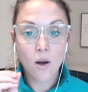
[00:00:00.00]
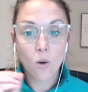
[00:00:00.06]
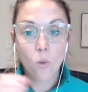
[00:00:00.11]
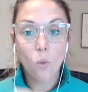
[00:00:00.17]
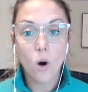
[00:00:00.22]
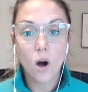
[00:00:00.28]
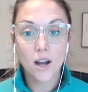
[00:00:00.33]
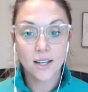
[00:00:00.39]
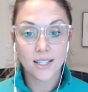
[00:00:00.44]

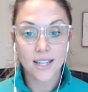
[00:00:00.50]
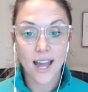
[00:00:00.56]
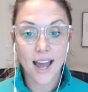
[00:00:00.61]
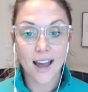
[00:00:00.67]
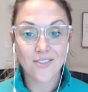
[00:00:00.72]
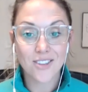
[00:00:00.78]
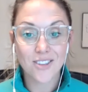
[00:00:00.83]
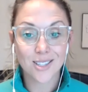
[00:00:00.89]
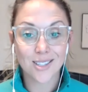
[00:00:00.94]
want to
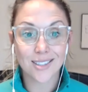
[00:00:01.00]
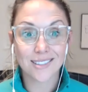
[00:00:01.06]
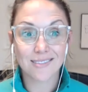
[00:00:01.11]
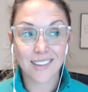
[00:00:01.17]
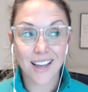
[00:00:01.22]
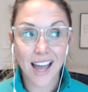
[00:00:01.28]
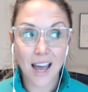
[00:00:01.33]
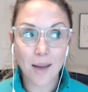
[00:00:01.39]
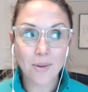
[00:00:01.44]
have this
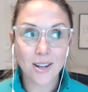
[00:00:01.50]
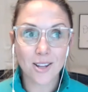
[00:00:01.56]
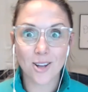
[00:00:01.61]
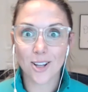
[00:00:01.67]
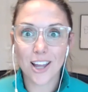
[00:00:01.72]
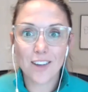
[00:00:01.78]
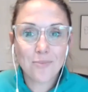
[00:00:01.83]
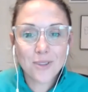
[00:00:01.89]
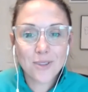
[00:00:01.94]
habit in
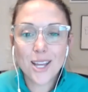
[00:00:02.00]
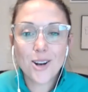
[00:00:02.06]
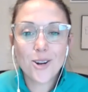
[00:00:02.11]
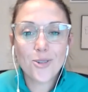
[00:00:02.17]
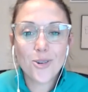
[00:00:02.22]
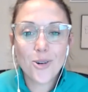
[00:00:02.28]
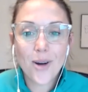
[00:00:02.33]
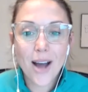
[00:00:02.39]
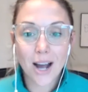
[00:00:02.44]
their life, but they
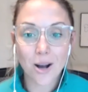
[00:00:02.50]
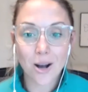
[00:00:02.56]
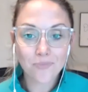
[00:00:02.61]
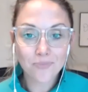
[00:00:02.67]
don't know how.